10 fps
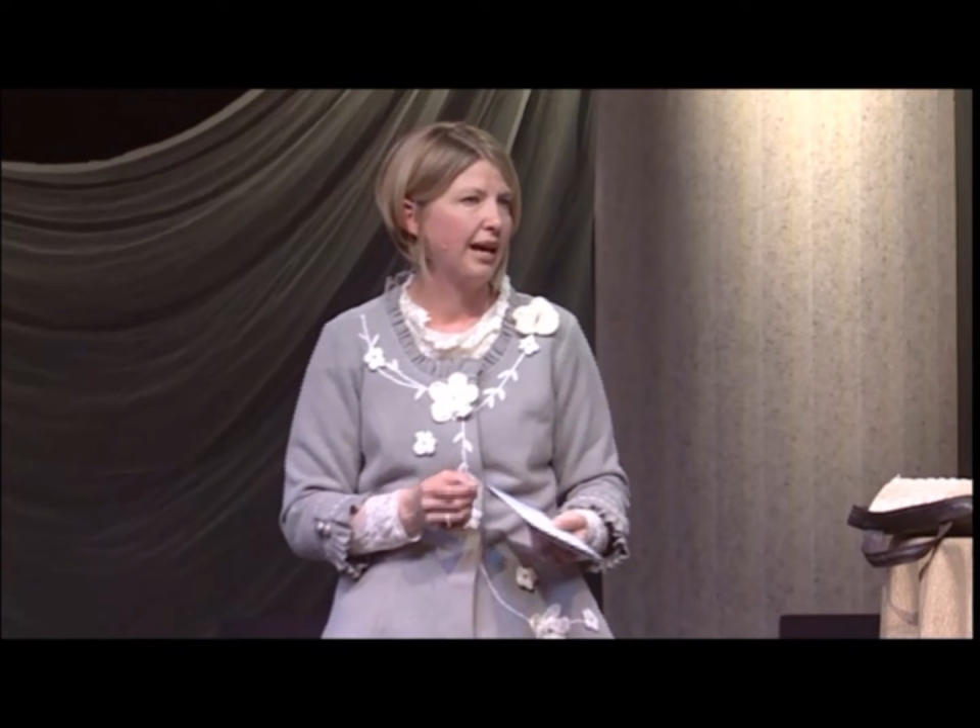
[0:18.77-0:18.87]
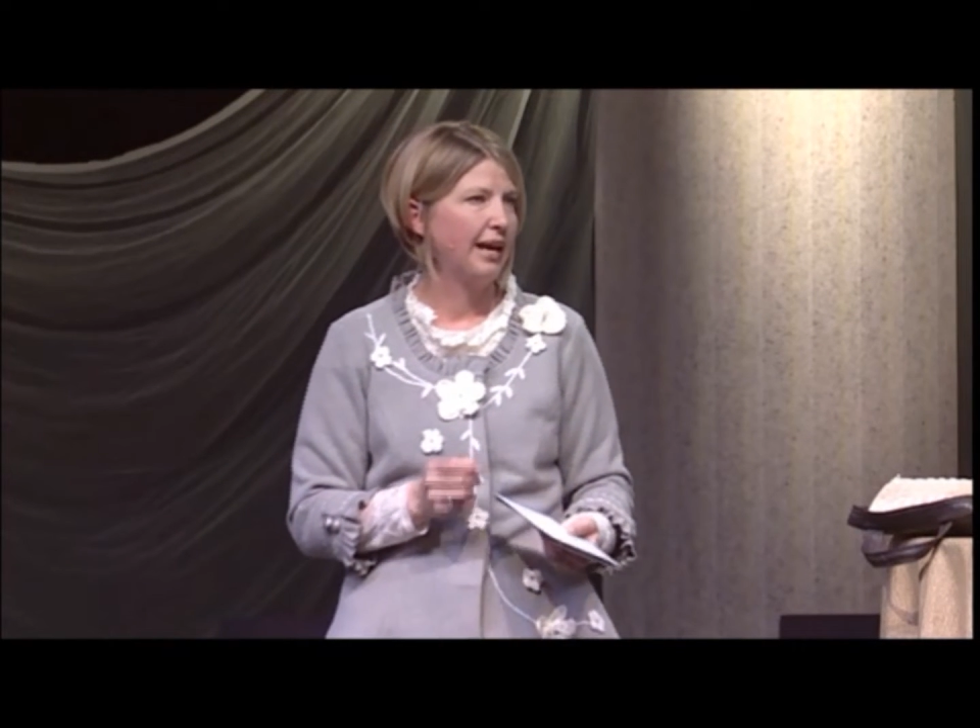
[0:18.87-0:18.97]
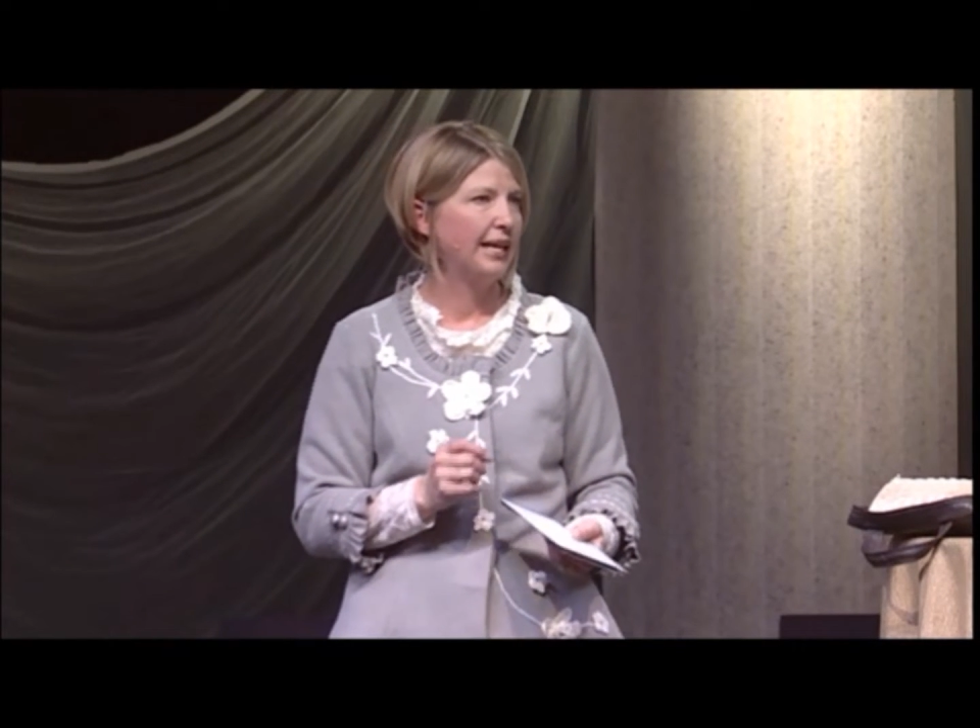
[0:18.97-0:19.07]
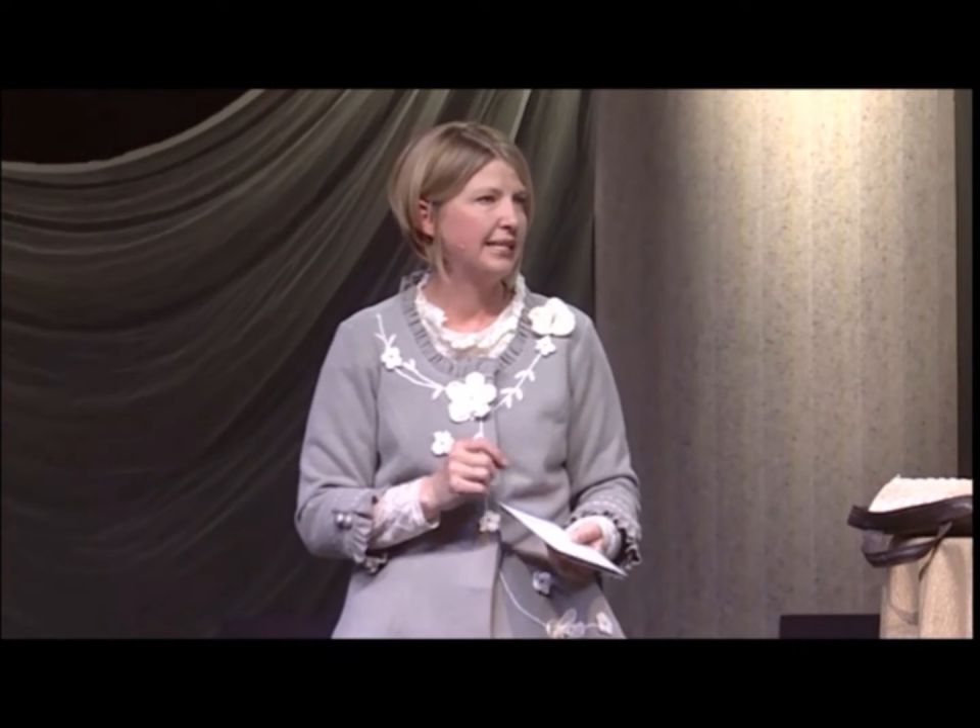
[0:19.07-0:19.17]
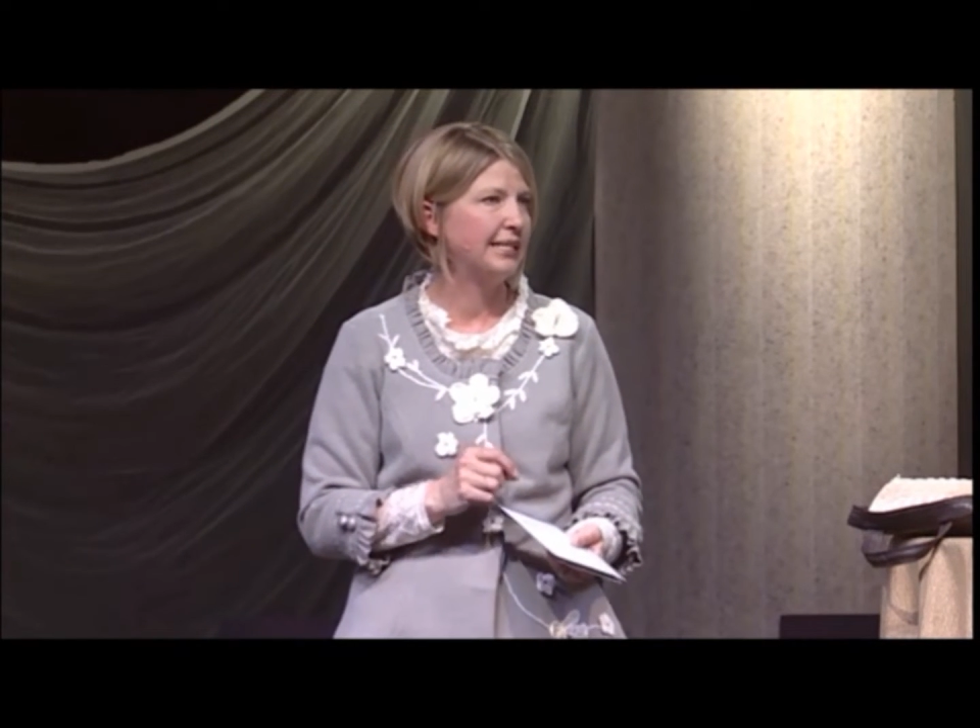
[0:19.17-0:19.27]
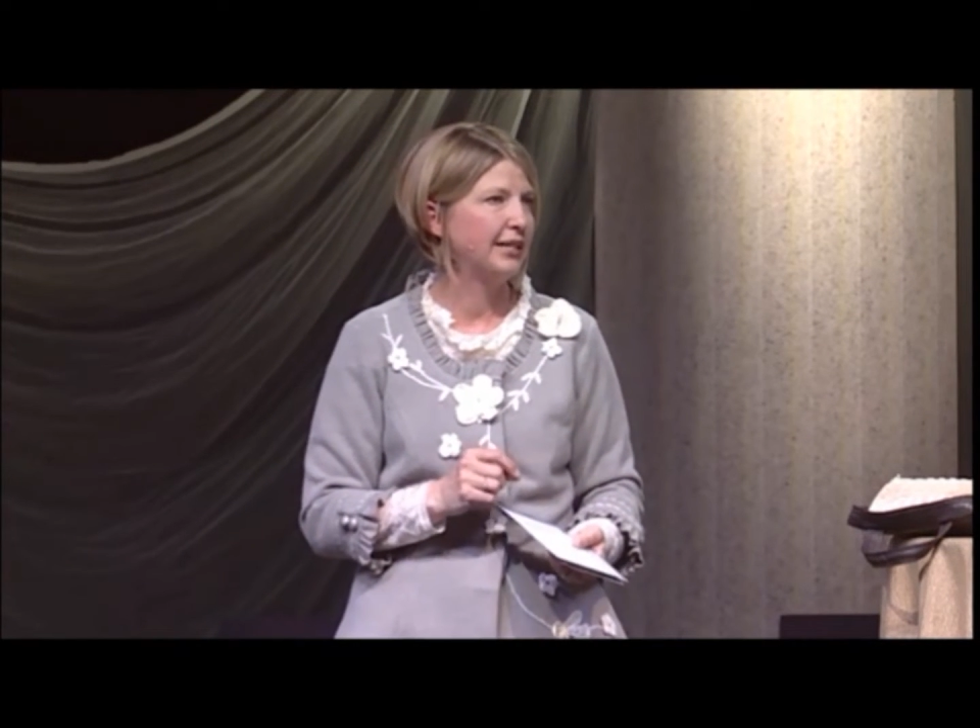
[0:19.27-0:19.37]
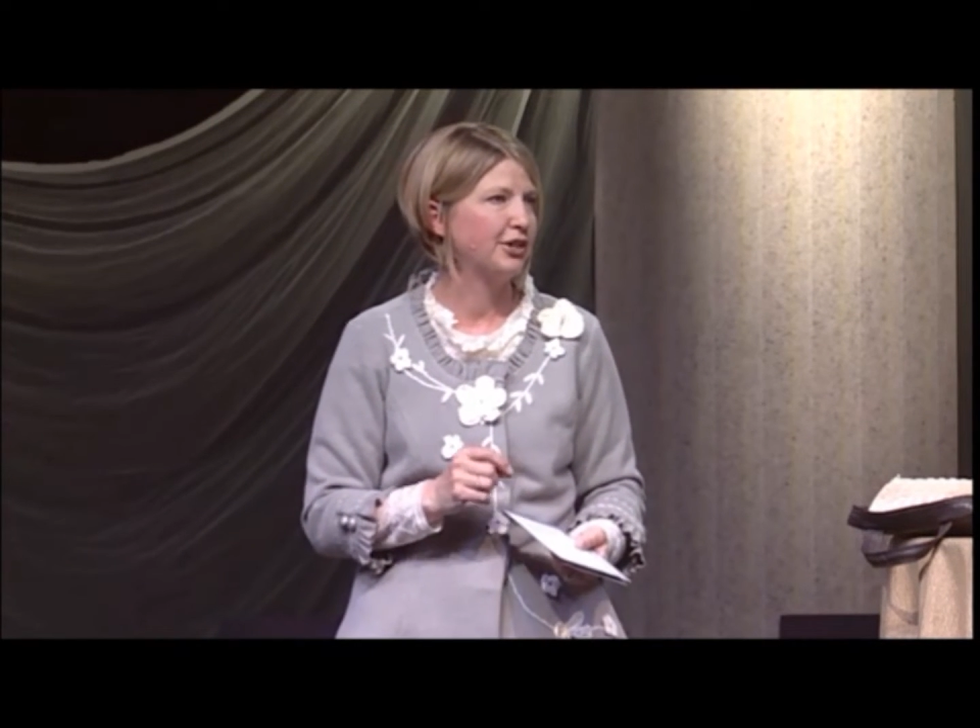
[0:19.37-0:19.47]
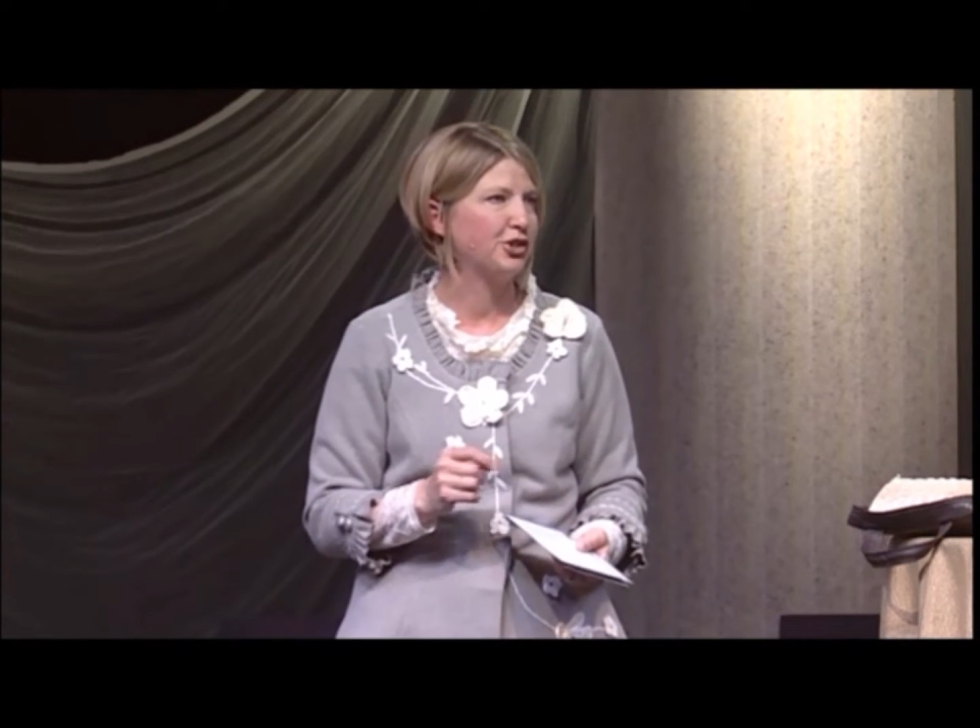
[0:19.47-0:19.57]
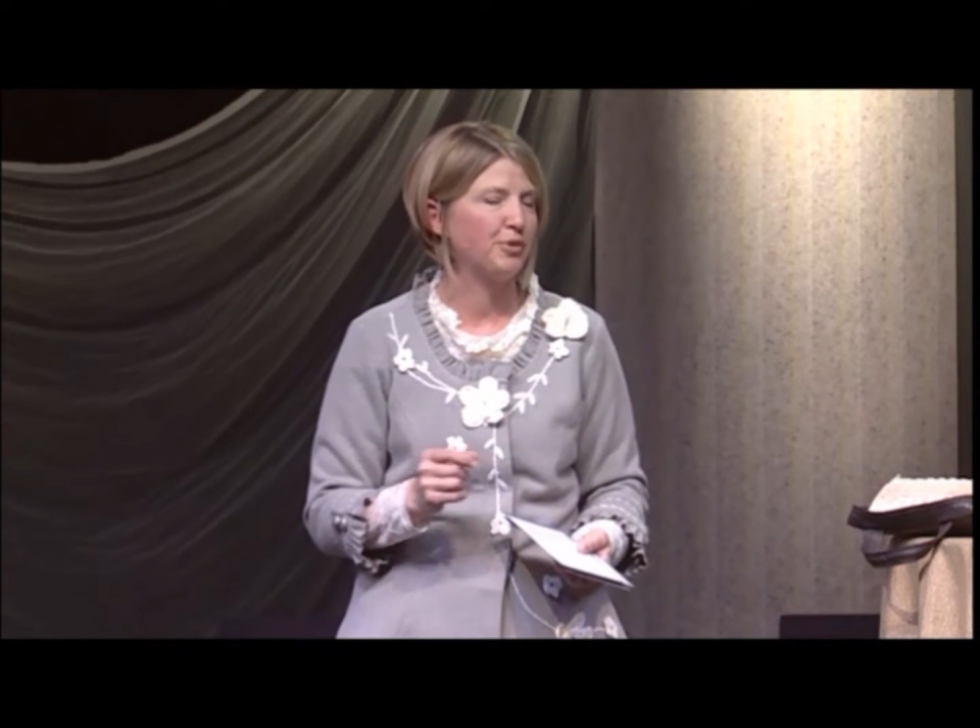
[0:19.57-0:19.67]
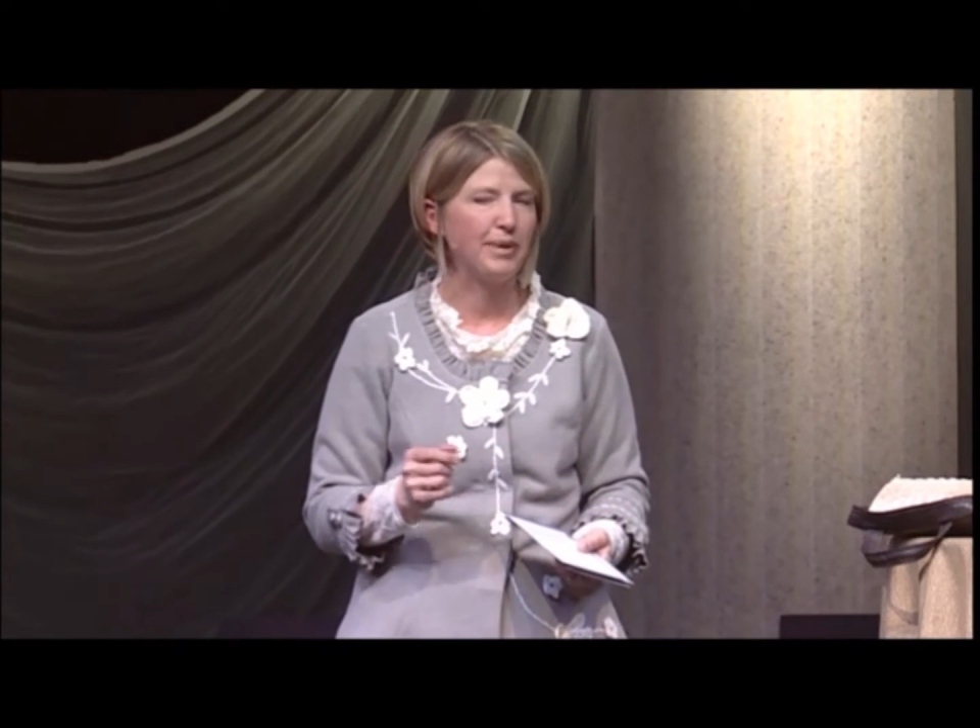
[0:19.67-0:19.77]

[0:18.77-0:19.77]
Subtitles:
his signature